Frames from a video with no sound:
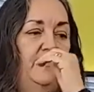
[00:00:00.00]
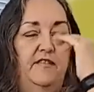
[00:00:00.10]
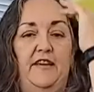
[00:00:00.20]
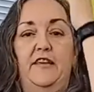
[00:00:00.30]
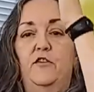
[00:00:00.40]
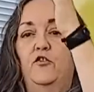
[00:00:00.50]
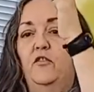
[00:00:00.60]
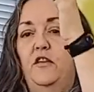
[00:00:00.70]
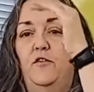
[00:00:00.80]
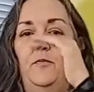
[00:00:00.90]
like, here's the
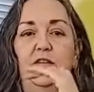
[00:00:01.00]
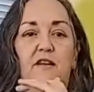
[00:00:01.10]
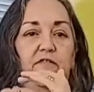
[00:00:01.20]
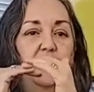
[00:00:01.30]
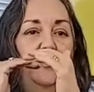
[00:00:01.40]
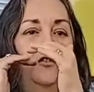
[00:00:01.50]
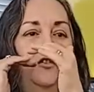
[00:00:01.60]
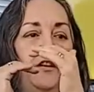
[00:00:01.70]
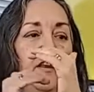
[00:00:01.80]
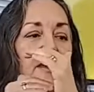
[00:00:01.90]
human
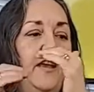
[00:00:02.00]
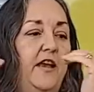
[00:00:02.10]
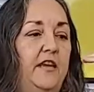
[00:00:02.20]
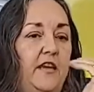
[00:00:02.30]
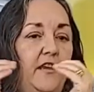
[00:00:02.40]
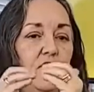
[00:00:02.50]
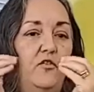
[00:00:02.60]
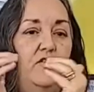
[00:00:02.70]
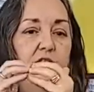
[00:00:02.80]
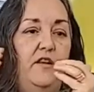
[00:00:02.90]
definition and
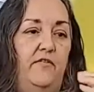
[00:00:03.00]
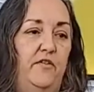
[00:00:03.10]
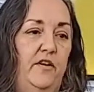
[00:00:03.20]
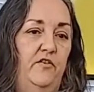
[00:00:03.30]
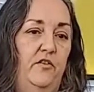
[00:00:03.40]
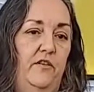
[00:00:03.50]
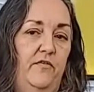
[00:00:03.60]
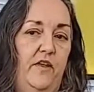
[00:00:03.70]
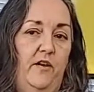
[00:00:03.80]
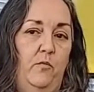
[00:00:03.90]
here's the definition of
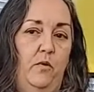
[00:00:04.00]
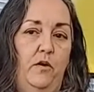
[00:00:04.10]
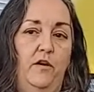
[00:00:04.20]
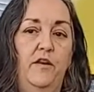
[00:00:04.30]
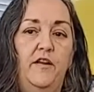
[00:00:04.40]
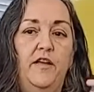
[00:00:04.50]
that word